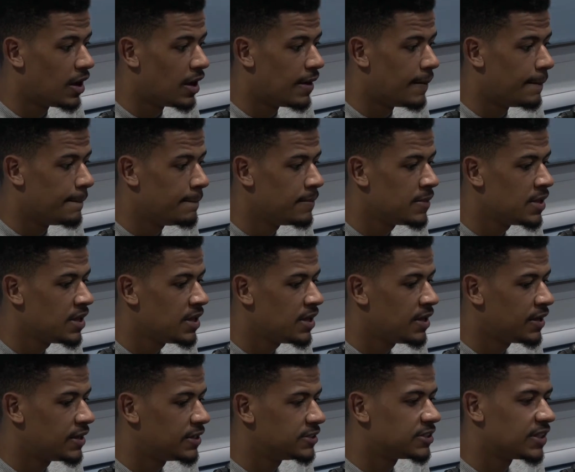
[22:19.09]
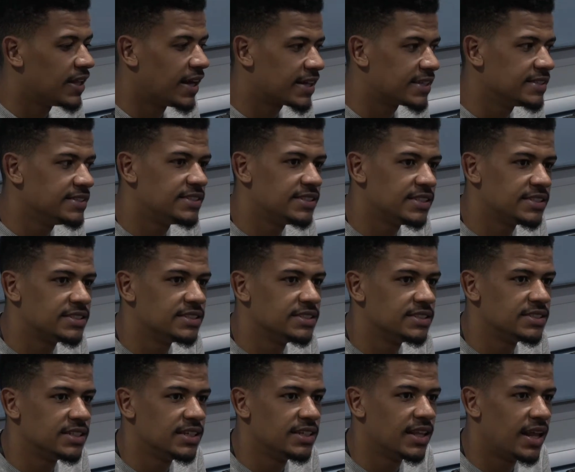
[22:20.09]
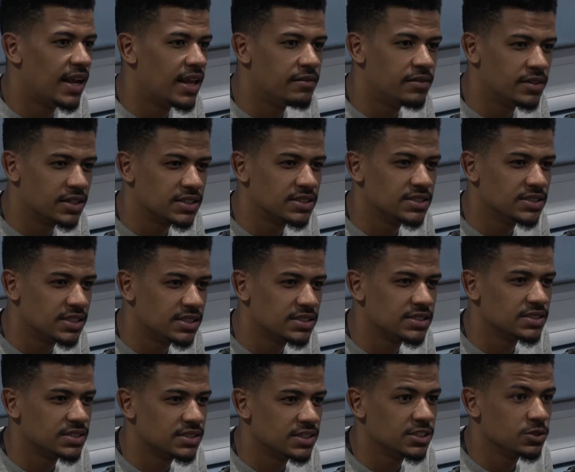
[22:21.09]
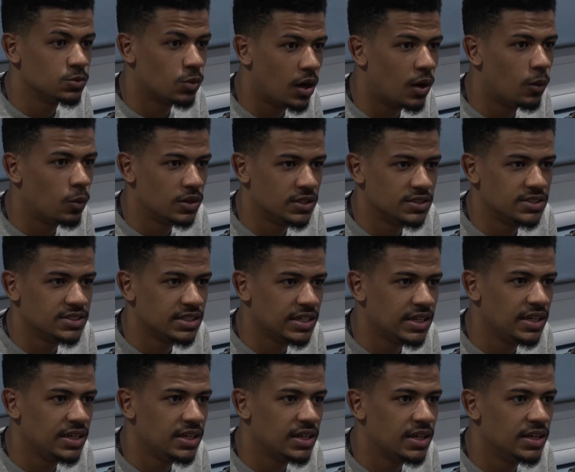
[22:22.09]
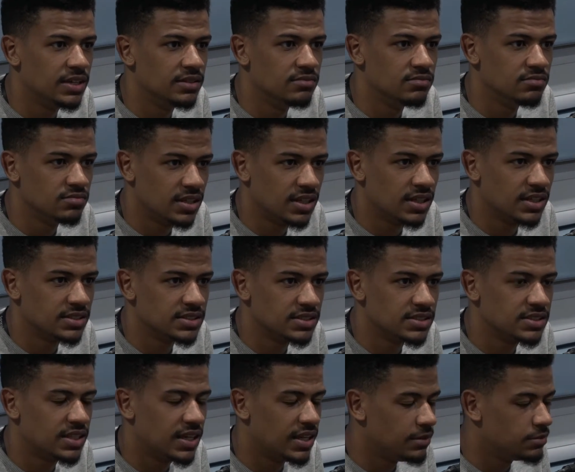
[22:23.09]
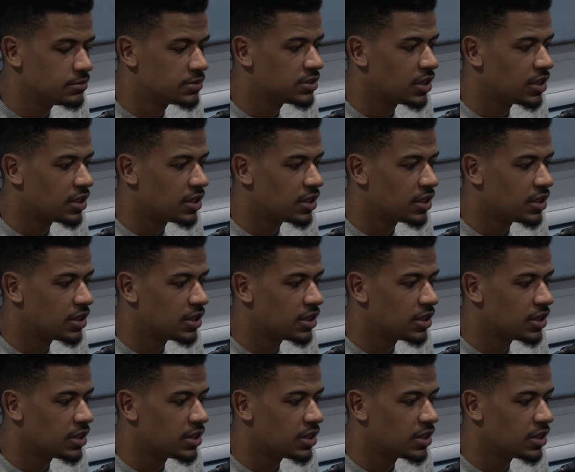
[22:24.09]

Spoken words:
And so that consistency, that level of consistency, is what I want to see in England's team.